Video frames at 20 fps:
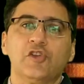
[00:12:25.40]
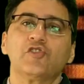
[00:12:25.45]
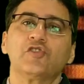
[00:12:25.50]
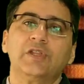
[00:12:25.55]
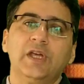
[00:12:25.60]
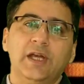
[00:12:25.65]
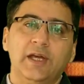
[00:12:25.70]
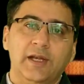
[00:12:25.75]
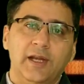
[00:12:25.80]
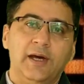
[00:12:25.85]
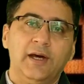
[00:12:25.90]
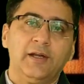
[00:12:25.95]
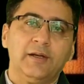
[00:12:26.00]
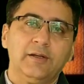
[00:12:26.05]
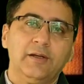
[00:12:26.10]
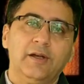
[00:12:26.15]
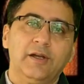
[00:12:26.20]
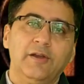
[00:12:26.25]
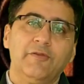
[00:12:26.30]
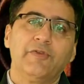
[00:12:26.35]
There
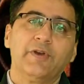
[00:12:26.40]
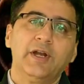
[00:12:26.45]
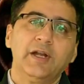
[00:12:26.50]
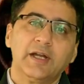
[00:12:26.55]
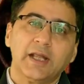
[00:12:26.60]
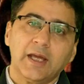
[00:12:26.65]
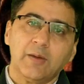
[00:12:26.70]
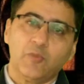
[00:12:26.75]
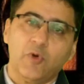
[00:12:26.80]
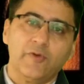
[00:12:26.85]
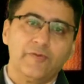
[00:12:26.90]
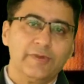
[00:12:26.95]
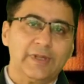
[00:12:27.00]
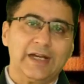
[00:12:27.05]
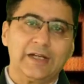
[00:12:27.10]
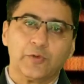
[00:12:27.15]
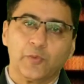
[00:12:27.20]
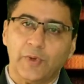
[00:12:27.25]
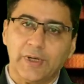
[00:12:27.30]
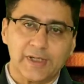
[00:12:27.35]
are different type of
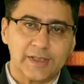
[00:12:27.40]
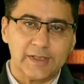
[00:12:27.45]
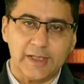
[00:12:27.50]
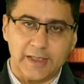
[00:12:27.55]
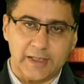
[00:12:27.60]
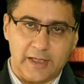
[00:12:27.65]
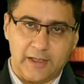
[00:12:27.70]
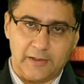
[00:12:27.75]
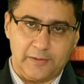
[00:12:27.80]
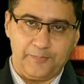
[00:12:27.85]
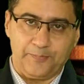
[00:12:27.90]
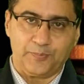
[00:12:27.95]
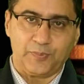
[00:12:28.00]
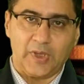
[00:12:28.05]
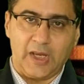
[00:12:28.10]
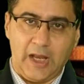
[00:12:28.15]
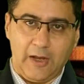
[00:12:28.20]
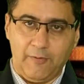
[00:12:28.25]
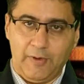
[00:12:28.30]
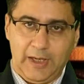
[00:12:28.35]
networks that are
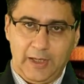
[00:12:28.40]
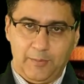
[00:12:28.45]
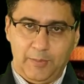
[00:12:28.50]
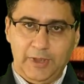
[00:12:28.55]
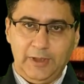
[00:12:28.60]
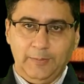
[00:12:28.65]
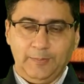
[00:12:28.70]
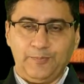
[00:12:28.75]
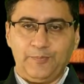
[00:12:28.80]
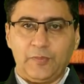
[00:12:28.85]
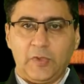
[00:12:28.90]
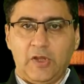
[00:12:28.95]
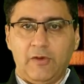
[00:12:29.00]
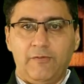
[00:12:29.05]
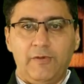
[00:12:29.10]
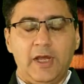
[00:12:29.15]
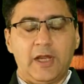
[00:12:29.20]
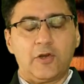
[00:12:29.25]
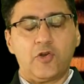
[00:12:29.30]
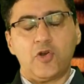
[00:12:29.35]
available.
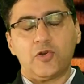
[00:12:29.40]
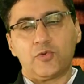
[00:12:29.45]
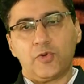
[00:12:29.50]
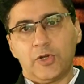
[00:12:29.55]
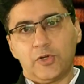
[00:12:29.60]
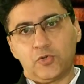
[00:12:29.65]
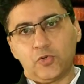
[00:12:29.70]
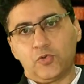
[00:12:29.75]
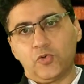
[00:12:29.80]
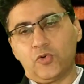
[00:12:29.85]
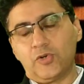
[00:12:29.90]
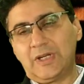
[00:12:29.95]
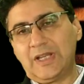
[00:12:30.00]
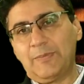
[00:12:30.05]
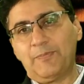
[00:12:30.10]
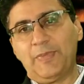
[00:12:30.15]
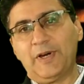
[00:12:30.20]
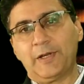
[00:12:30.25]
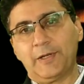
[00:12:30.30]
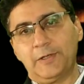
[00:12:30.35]
We are not going to go
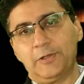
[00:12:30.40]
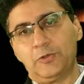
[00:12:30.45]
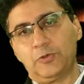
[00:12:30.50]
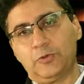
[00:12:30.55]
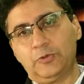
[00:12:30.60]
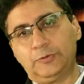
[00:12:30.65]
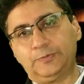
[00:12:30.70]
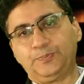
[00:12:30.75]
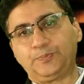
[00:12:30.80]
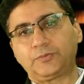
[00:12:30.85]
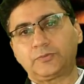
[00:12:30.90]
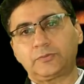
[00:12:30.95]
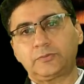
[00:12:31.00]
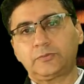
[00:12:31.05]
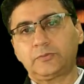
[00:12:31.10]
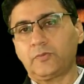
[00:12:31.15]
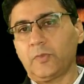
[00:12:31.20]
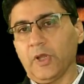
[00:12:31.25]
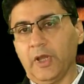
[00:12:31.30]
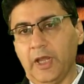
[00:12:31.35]
deeper into
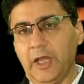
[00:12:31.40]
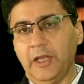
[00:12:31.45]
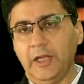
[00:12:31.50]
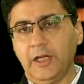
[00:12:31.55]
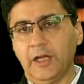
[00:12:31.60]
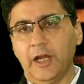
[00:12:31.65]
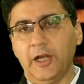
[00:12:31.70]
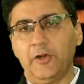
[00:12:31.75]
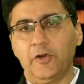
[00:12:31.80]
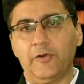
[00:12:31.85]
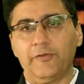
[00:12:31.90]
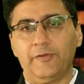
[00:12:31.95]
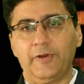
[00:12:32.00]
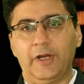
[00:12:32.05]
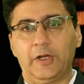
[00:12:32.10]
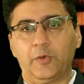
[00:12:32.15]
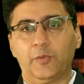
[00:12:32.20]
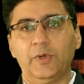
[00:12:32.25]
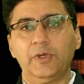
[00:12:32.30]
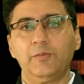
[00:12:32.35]
any kind of
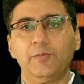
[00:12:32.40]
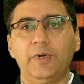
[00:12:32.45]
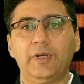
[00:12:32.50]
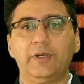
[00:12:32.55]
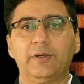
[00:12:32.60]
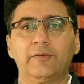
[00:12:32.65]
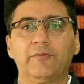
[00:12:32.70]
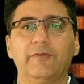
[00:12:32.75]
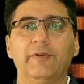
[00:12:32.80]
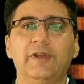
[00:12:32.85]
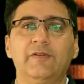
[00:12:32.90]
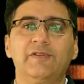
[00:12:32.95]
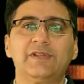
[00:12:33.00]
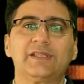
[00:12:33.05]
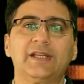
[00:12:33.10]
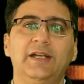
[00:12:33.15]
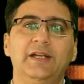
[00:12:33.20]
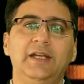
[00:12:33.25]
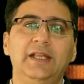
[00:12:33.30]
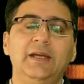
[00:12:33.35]
network, but when we
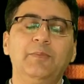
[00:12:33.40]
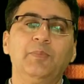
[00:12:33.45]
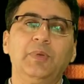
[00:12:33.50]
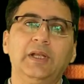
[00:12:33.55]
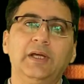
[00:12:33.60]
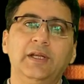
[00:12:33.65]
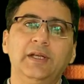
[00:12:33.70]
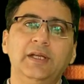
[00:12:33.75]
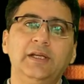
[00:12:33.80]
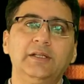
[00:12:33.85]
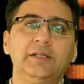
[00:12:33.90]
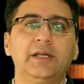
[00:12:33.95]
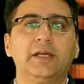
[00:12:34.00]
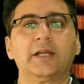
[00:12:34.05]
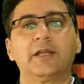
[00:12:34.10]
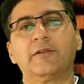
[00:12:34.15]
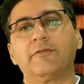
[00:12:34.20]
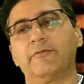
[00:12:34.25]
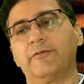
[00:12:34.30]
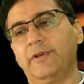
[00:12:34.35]
say deep learning, there
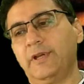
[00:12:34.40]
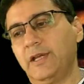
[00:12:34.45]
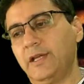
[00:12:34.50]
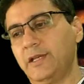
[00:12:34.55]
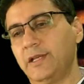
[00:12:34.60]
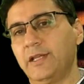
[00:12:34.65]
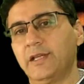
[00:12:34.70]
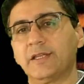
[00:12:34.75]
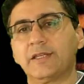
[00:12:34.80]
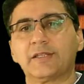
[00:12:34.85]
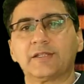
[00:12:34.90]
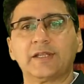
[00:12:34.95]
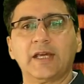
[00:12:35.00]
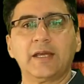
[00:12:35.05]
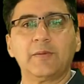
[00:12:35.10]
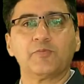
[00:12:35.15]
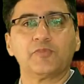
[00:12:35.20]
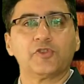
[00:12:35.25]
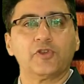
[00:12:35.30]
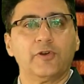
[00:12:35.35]
are various
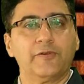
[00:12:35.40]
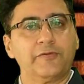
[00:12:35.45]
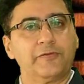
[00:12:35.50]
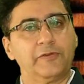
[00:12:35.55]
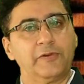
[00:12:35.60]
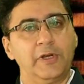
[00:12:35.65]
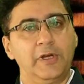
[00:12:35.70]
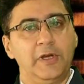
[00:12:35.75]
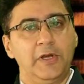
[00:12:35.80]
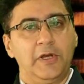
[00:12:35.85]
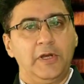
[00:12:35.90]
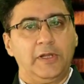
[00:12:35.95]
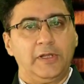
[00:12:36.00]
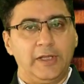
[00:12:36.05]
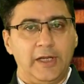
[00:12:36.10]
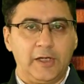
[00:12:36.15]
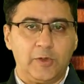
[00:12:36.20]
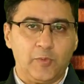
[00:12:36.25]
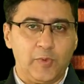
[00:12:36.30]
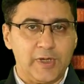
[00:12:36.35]
types of
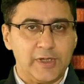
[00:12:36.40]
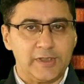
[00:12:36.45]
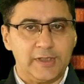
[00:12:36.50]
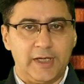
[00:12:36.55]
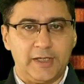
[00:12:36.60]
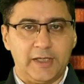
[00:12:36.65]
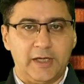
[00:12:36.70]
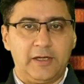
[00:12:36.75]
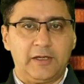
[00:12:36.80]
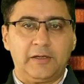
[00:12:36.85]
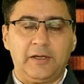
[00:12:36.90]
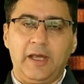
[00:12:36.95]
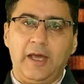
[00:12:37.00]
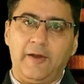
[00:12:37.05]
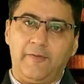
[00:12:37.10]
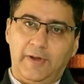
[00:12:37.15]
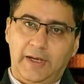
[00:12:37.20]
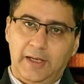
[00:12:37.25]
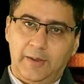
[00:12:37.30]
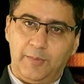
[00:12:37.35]
networks that are
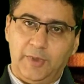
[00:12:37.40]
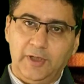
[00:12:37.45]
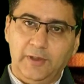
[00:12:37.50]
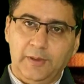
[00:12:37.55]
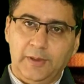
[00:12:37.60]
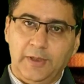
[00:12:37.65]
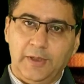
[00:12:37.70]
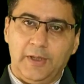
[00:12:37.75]
available.